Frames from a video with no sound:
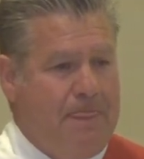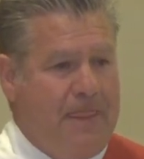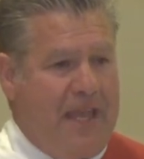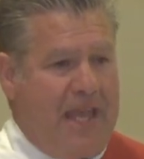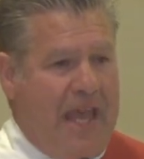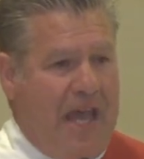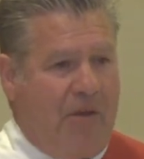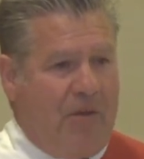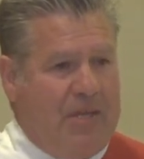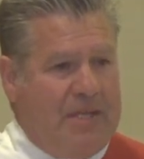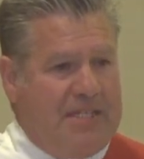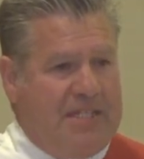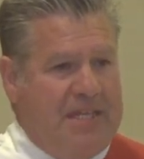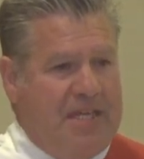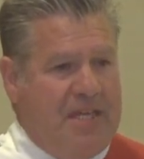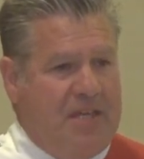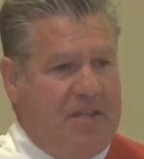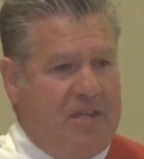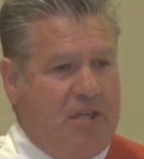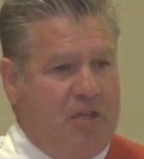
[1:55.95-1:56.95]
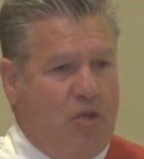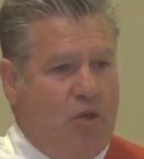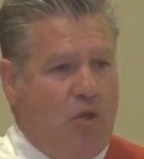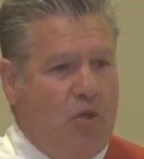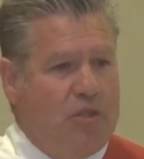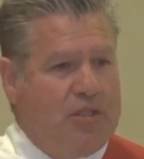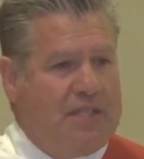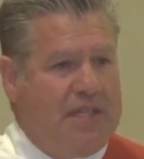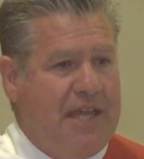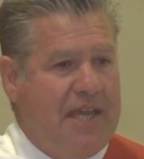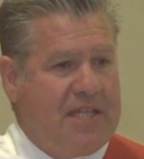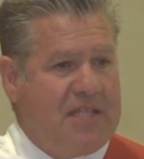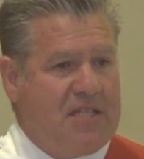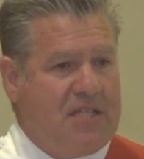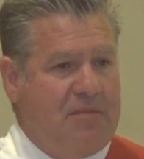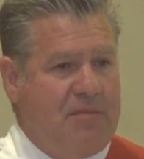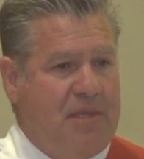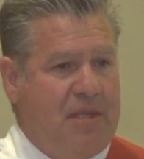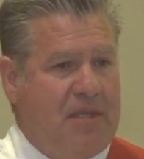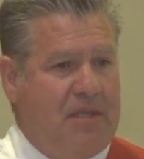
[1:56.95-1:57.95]
how it did in the Old
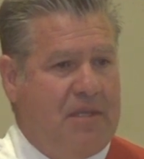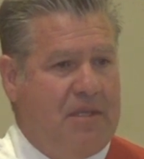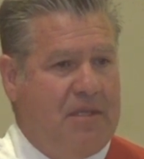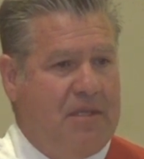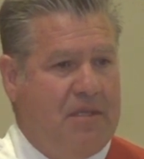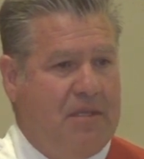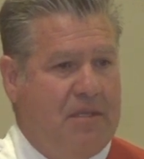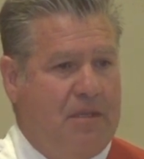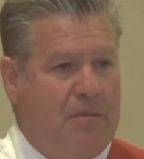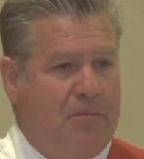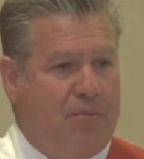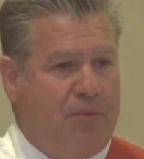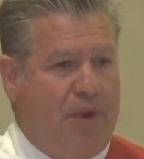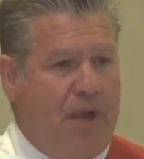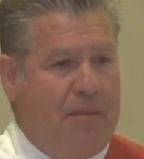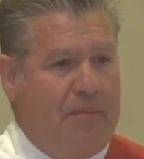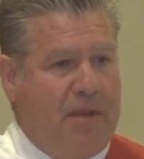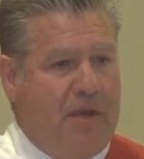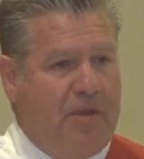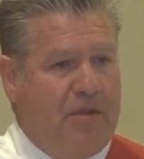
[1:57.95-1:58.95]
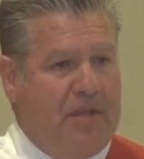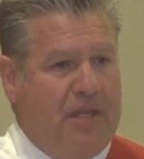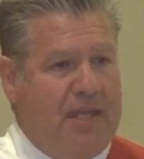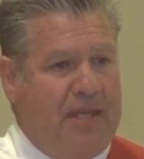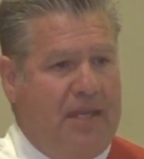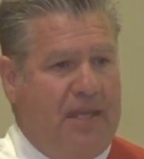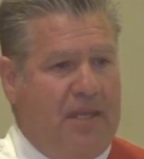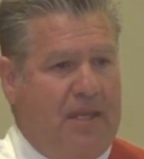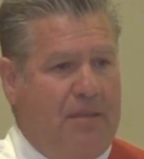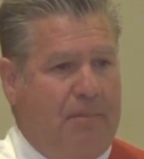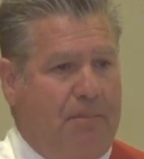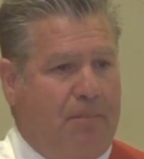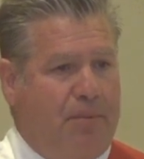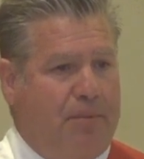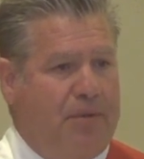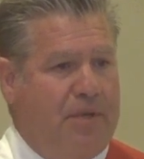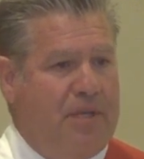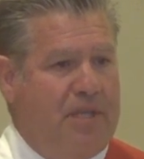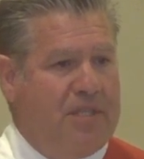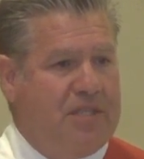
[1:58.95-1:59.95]
Testament, primarily in
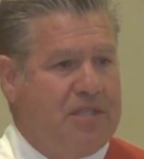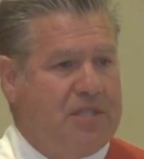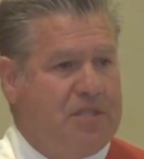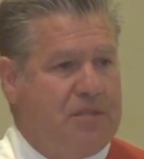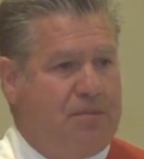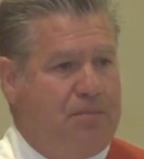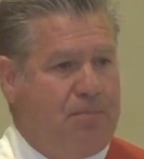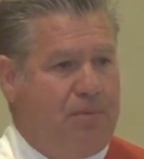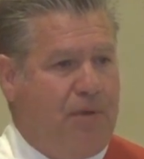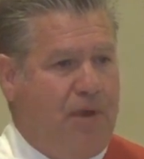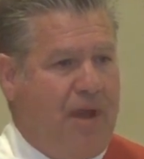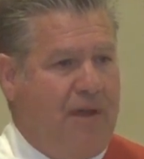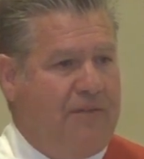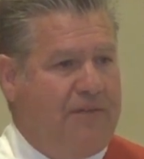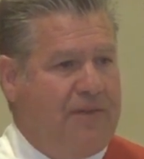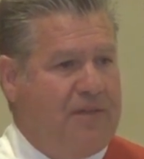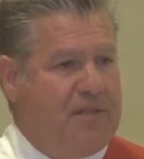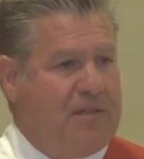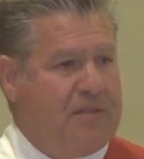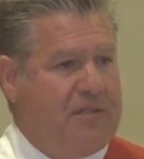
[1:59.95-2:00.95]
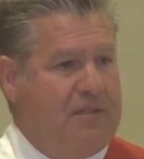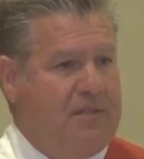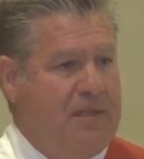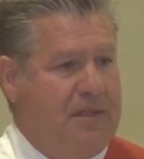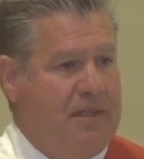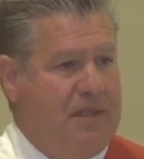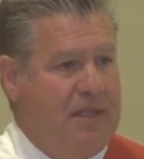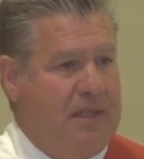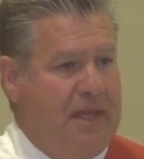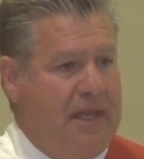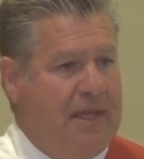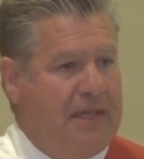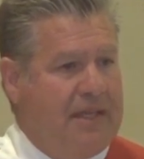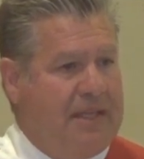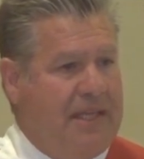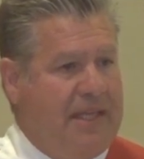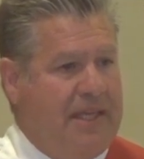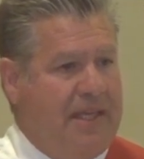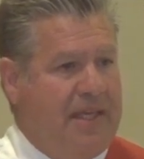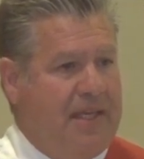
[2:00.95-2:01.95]
priests, prophets, and
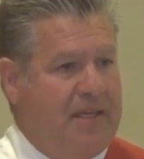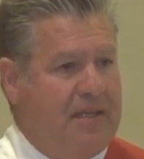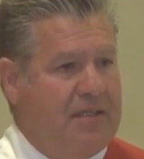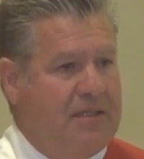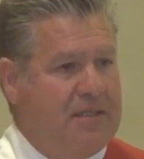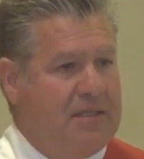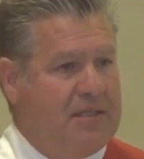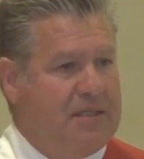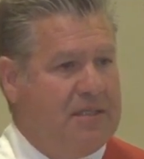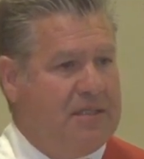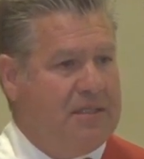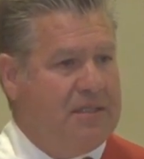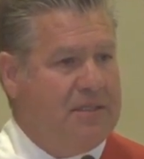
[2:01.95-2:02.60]
kings